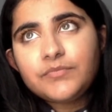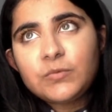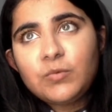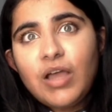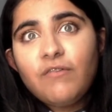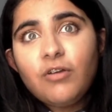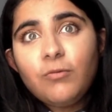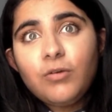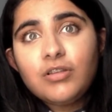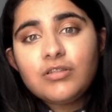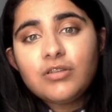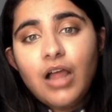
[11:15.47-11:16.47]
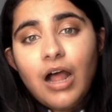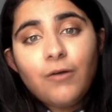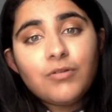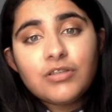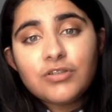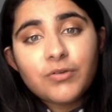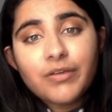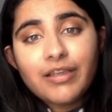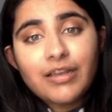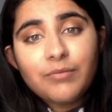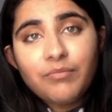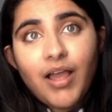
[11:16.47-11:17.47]
whatever was I was doing
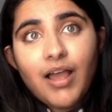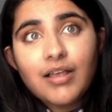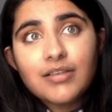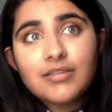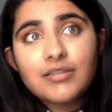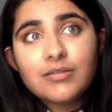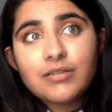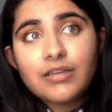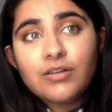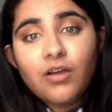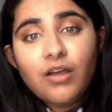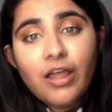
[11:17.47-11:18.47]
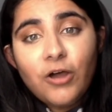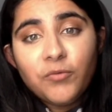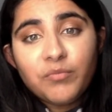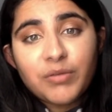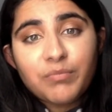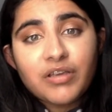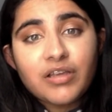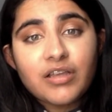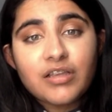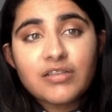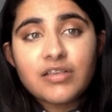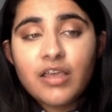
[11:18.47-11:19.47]
in the past did not help me
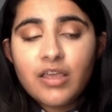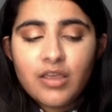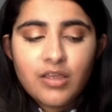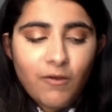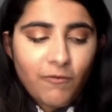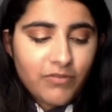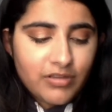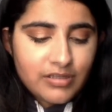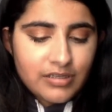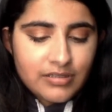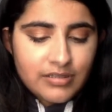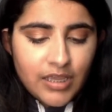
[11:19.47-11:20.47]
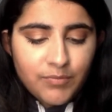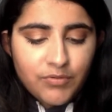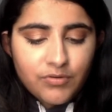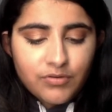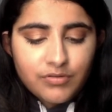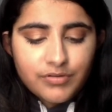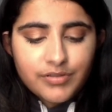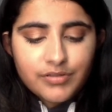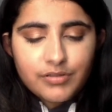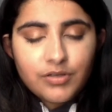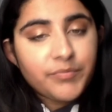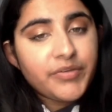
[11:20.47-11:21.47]
because of the disabled
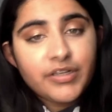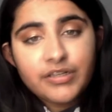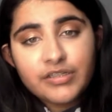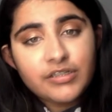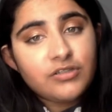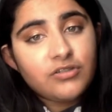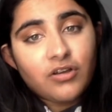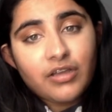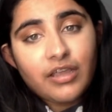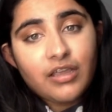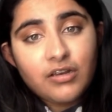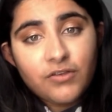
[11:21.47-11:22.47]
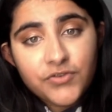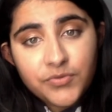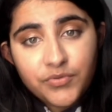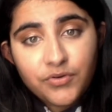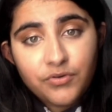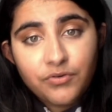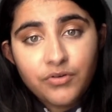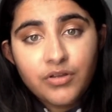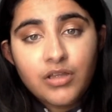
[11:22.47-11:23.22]
community not getting enough support,